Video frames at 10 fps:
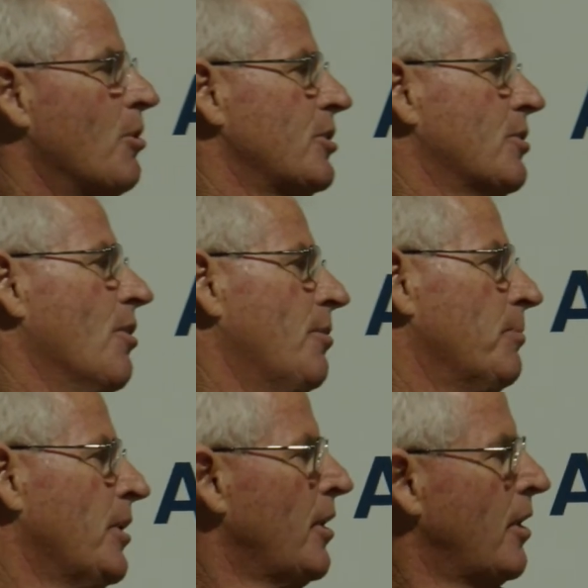by side,
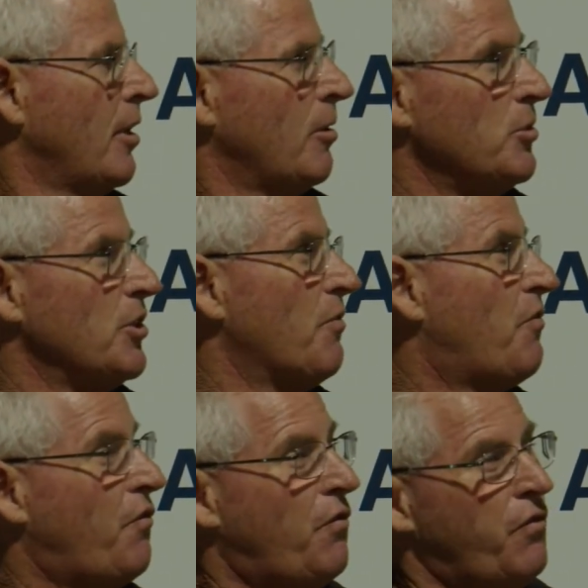there's a
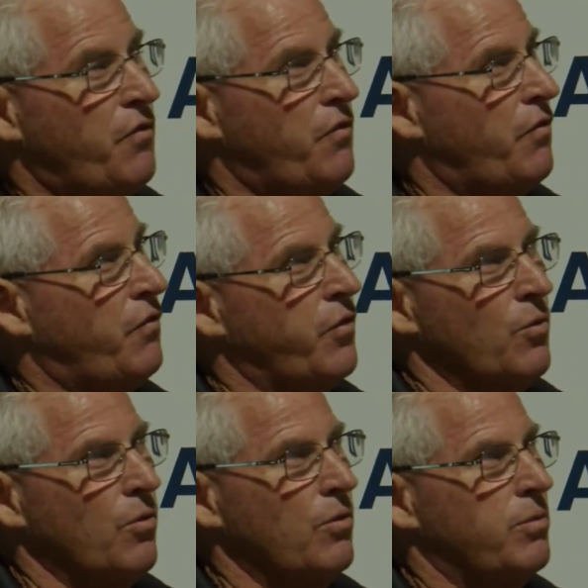
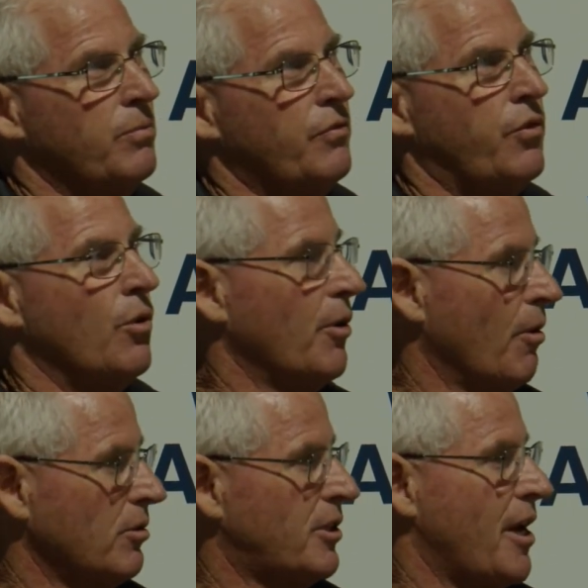
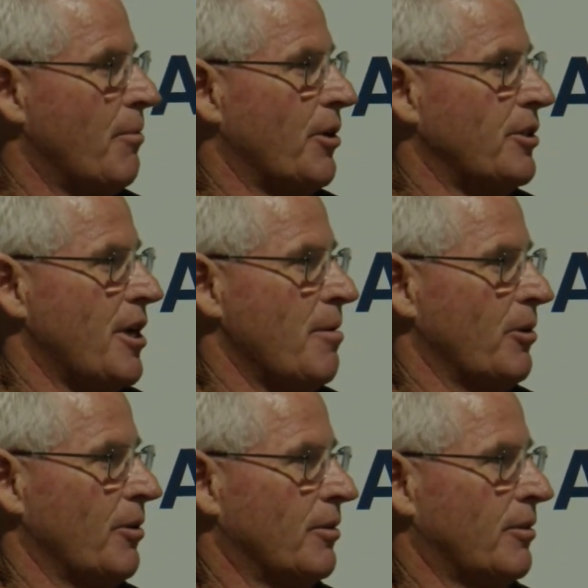four-year-old stand when I
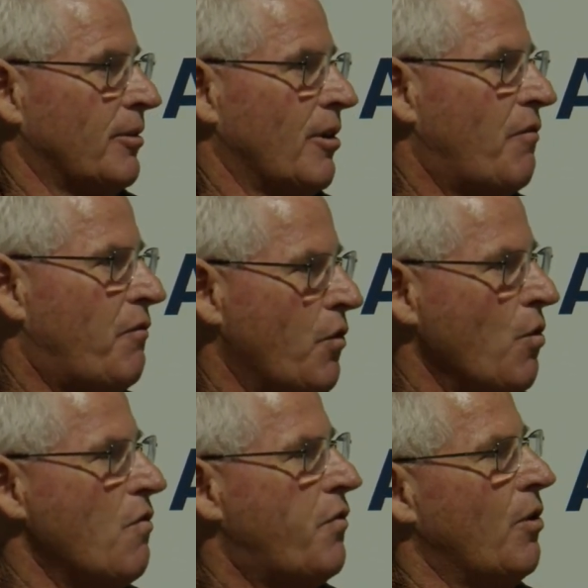sampled it, a
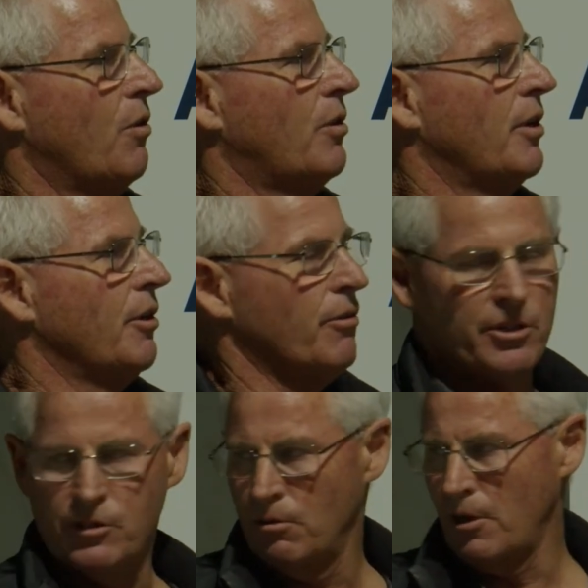four-fold
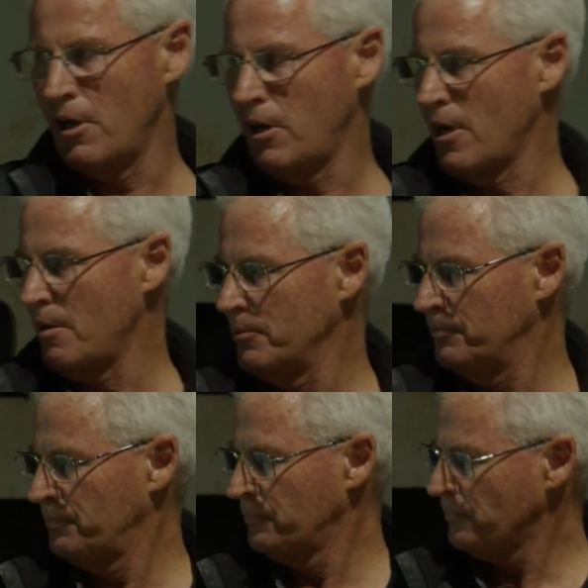increase in organic carbon.
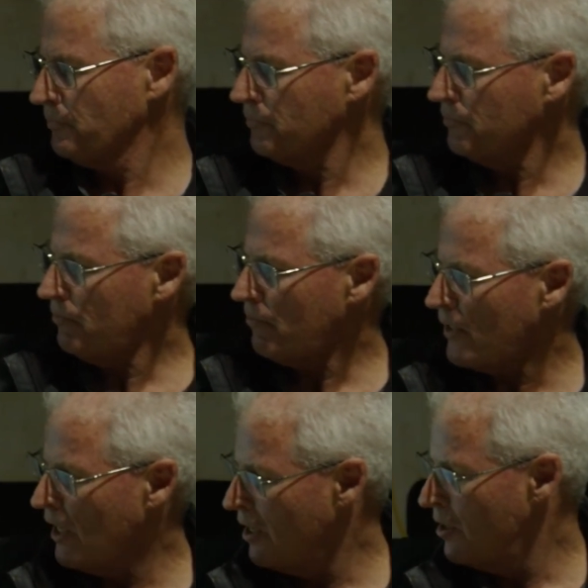
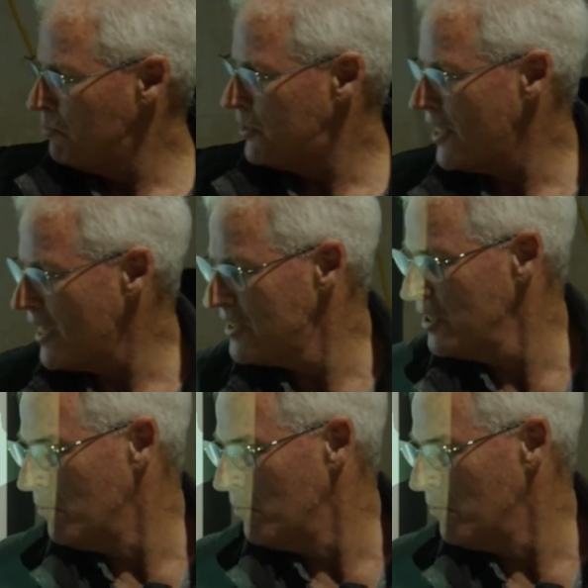Potassium,